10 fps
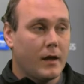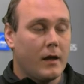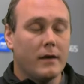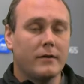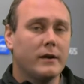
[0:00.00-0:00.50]

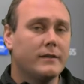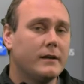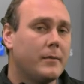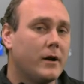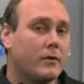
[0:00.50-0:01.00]
And the great thing
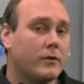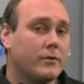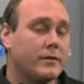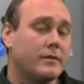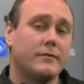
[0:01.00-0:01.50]
about crews
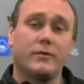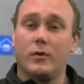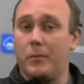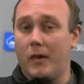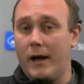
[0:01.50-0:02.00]
is if you
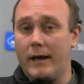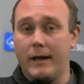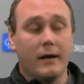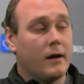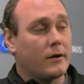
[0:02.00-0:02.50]
apply
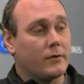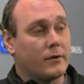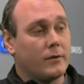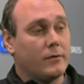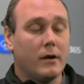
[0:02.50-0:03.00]
a
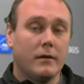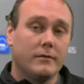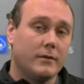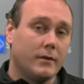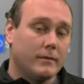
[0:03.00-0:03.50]
crew
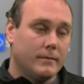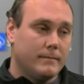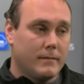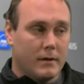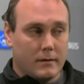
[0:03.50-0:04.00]
to
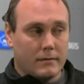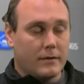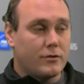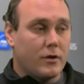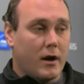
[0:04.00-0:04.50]
this
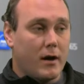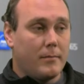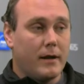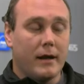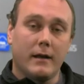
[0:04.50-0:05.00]
job
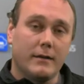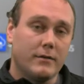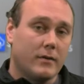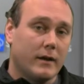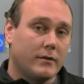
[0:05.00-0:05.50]
and you
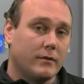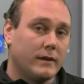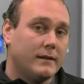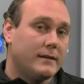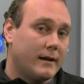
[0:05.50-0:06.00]
select your
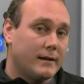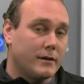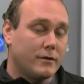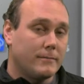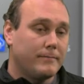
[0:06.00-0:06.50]
lead
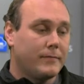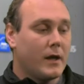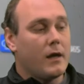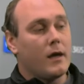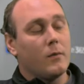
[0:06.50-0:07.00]
technician,
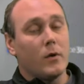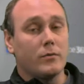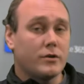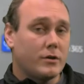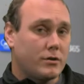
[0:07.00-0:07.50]
it won't
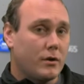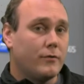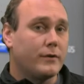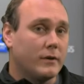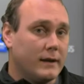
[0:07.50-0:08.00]
just show for
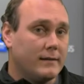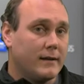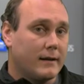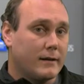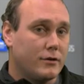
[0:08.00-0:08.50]
your lead
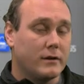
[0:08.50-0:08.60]
technician.